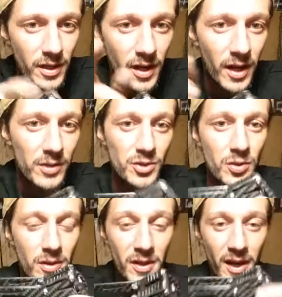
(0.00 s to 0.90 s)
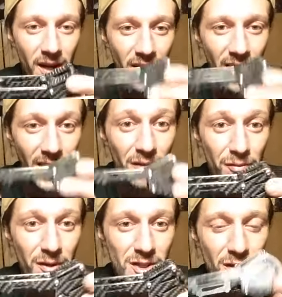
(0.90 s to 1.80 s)
know how strong, how
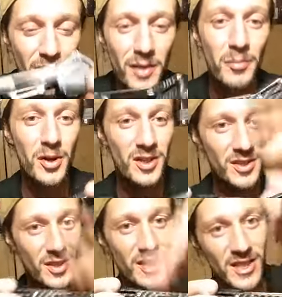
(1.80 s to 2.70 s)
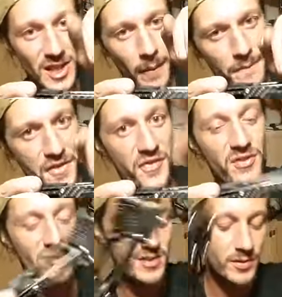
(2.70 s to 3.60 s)
fit your GoPro is on you. It's like,
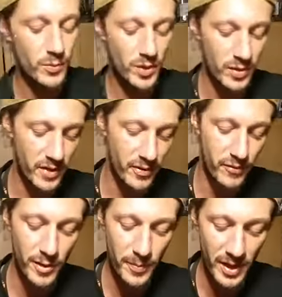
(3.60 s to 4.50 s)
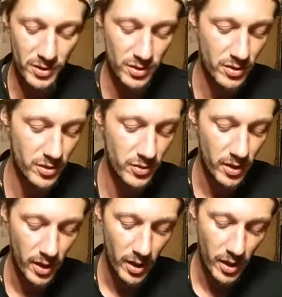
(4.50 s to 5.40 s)
it will never flip out on you.
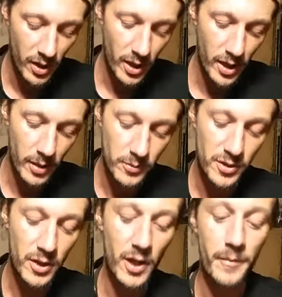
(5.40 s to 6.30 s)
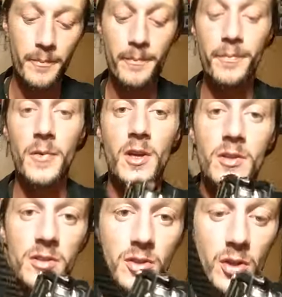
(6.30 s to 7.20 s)
So yeah.
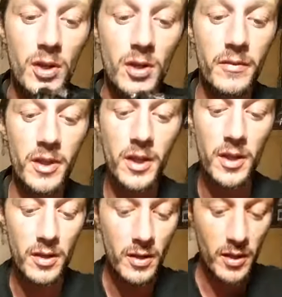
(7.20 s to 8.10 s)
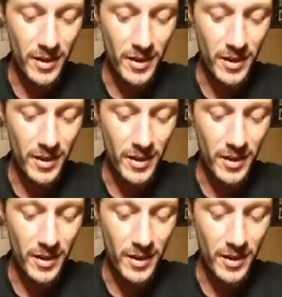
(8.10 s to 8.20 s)
Let's hook it over there,